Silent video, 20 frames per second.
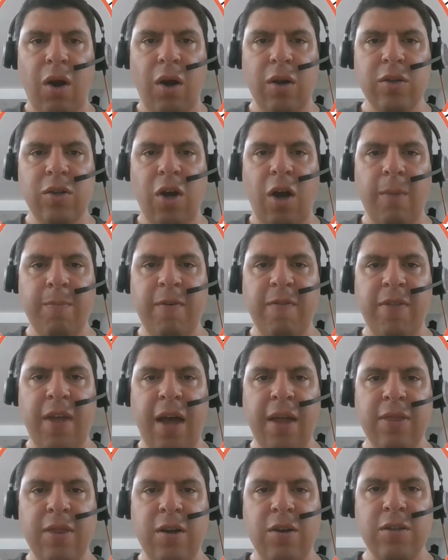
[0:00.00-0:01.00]
On top of
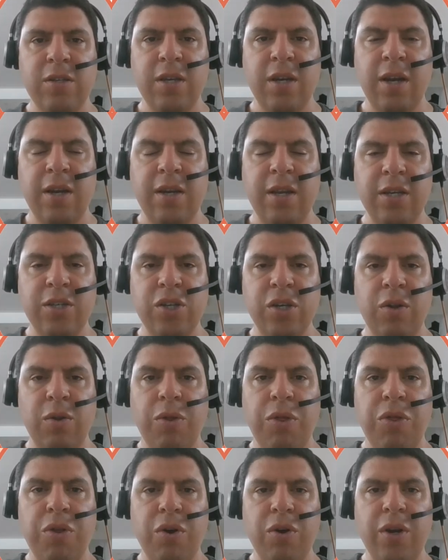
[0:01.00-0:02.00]
that, there's an
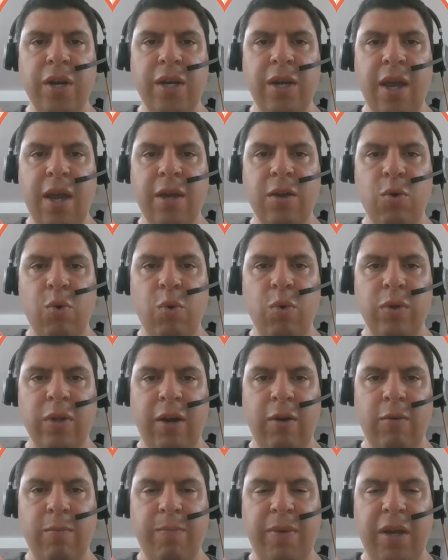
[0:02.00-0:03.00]
additional 30 day
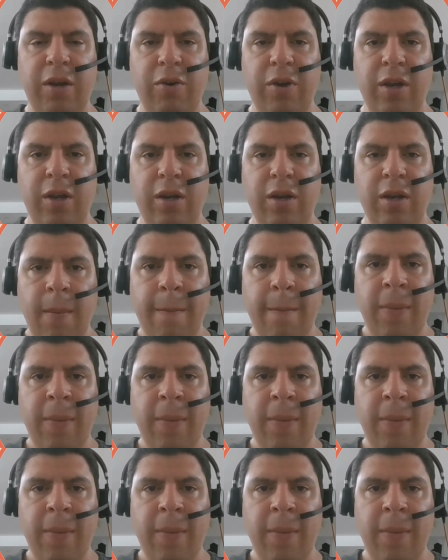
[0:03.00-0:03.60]
cooldown period.